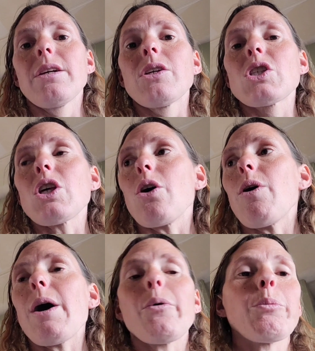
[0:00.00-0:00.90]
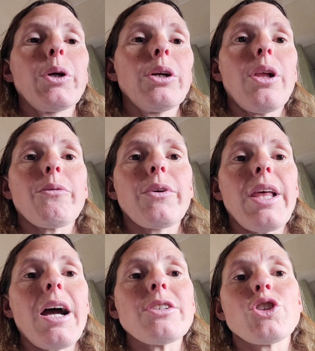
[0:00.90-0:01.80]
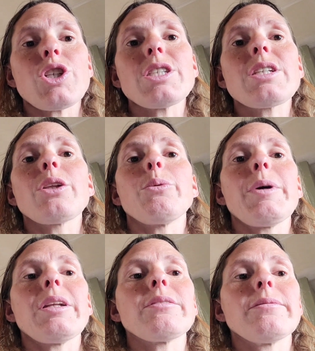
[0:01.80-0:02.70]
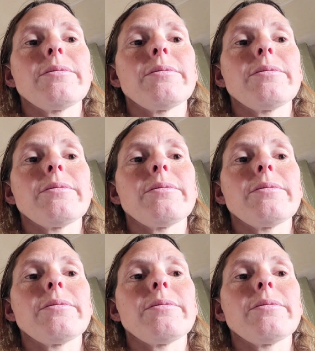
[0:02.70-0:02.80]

So I will bring you along for that in just a little bit.